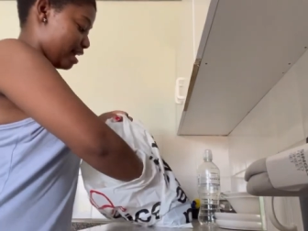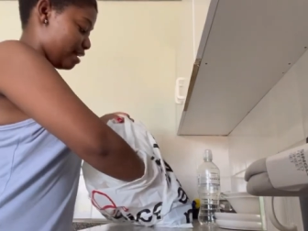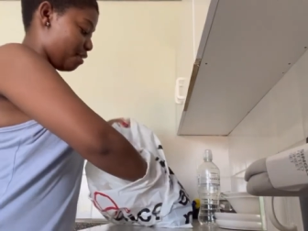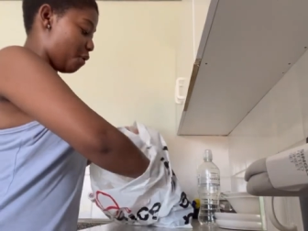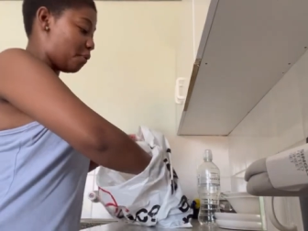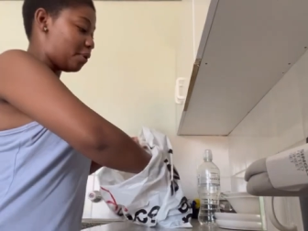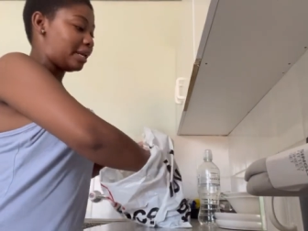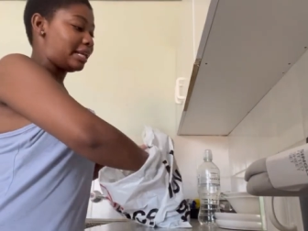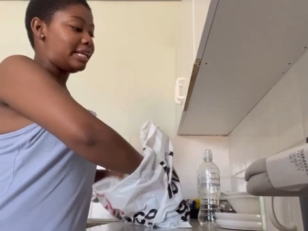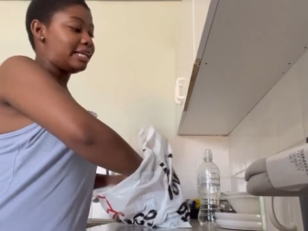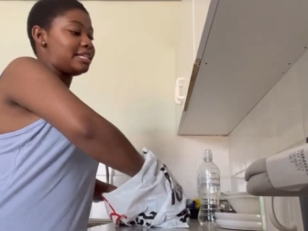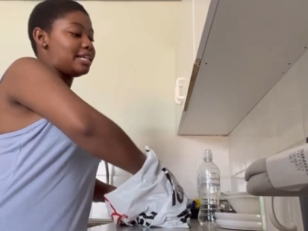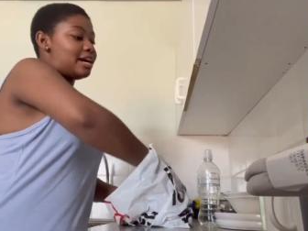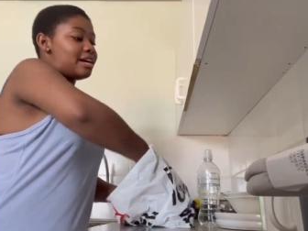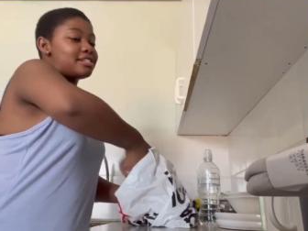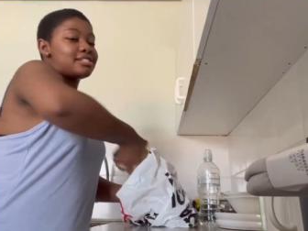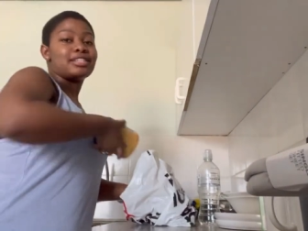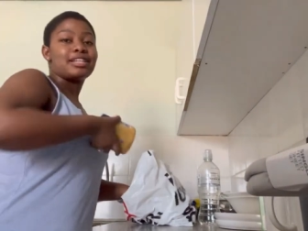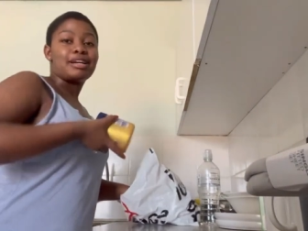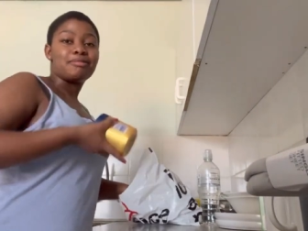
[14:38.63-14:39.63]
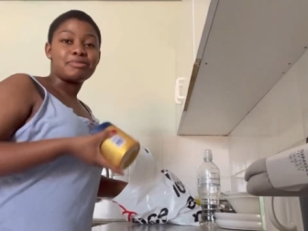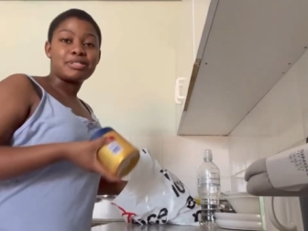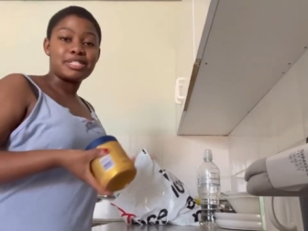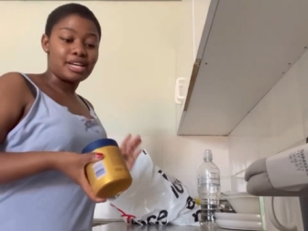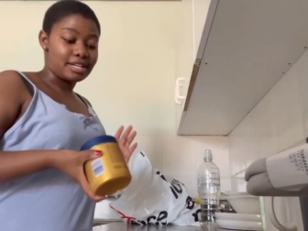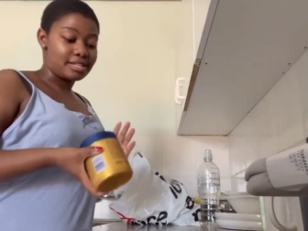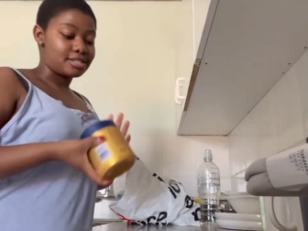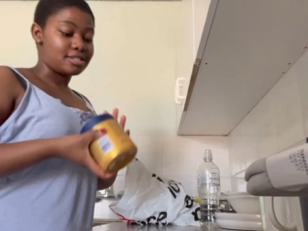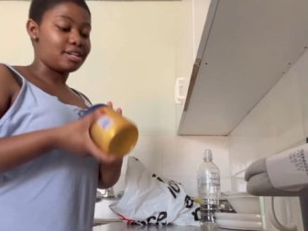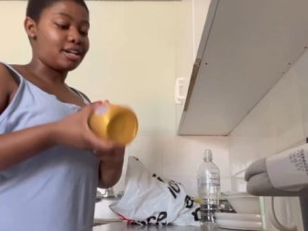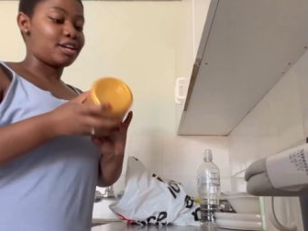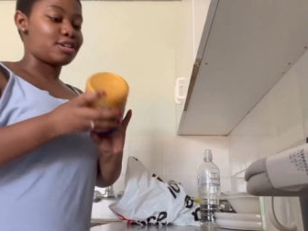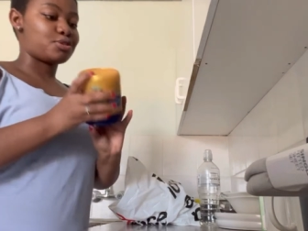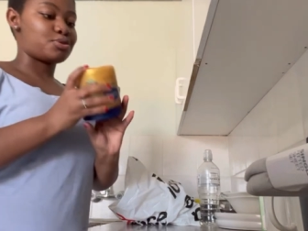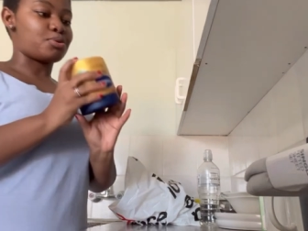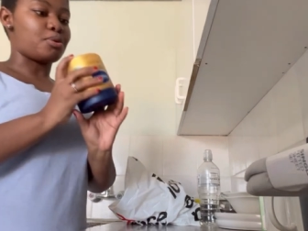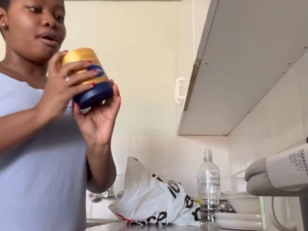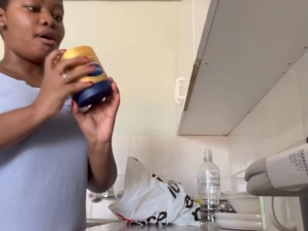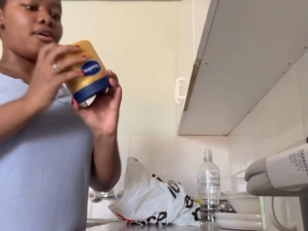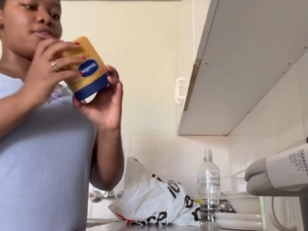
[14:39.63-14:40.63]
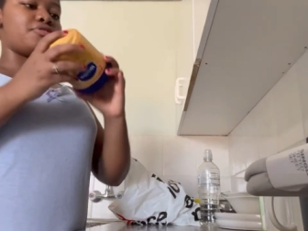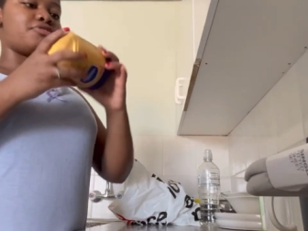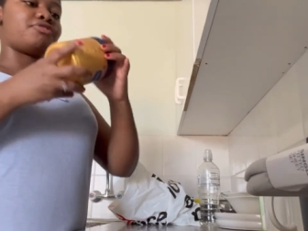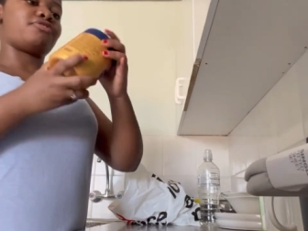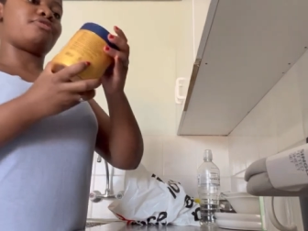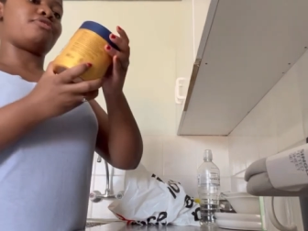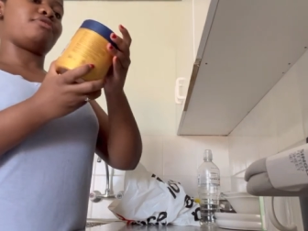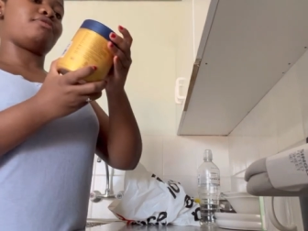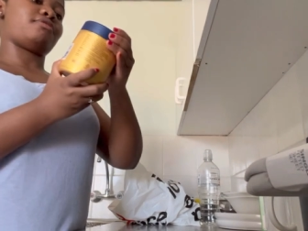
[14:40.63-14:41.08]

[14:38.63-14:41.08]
only lasting until like 12